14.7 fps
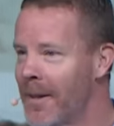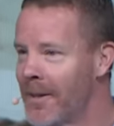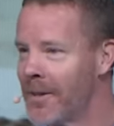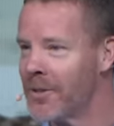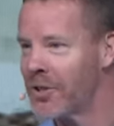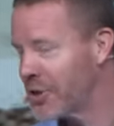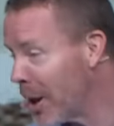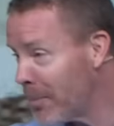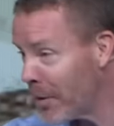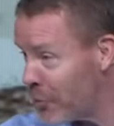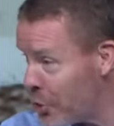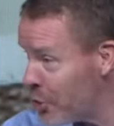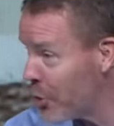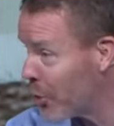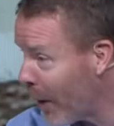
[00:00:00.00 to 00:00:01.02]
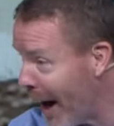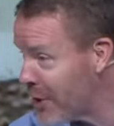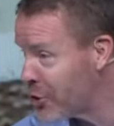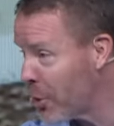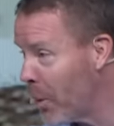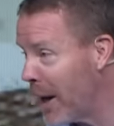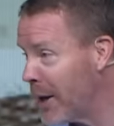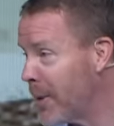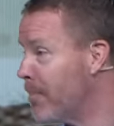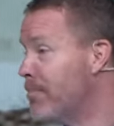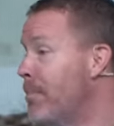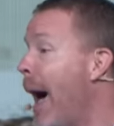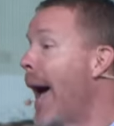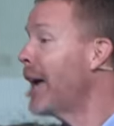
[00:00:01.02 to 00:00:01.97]
Some of you graduated
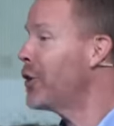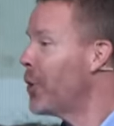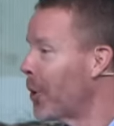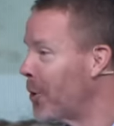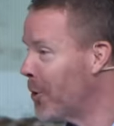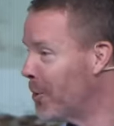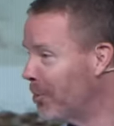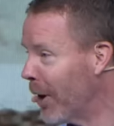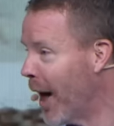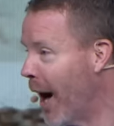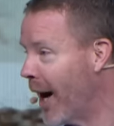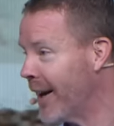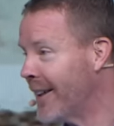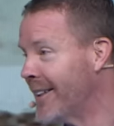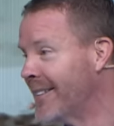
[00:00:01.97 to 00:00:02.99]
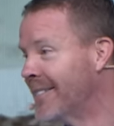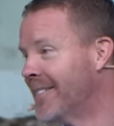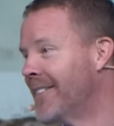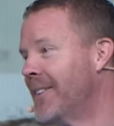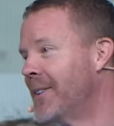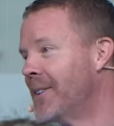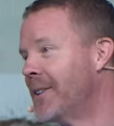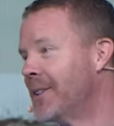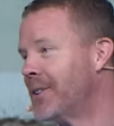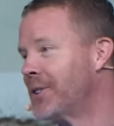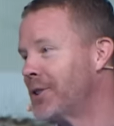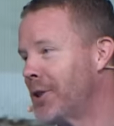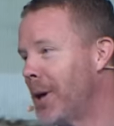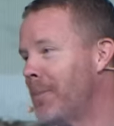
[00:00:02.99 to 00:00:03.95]
magna cum laude.
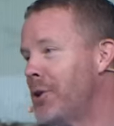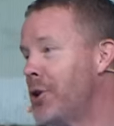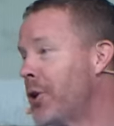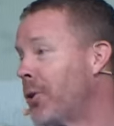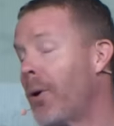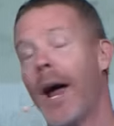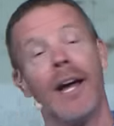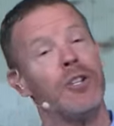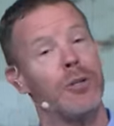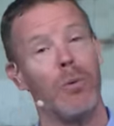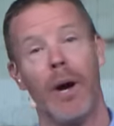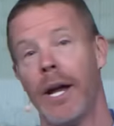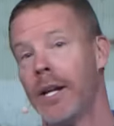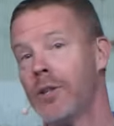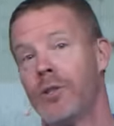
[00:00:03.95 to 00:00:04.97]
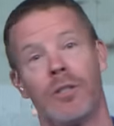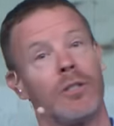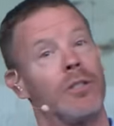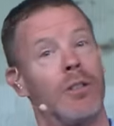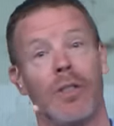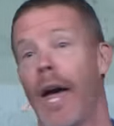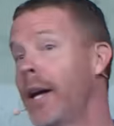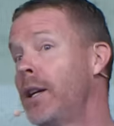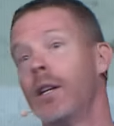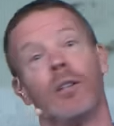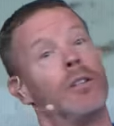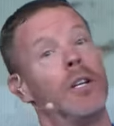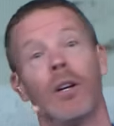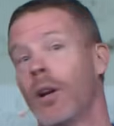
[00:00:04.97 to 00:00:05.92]
Some of you graduated just thank you,
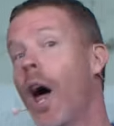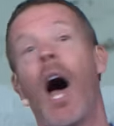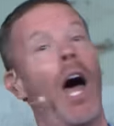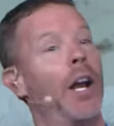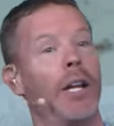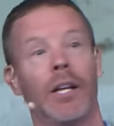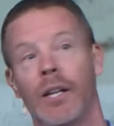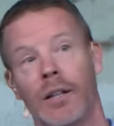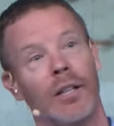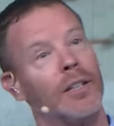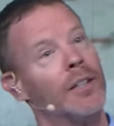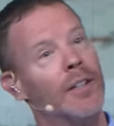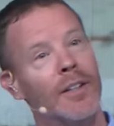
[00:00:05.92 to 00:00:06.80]
dear Lottie.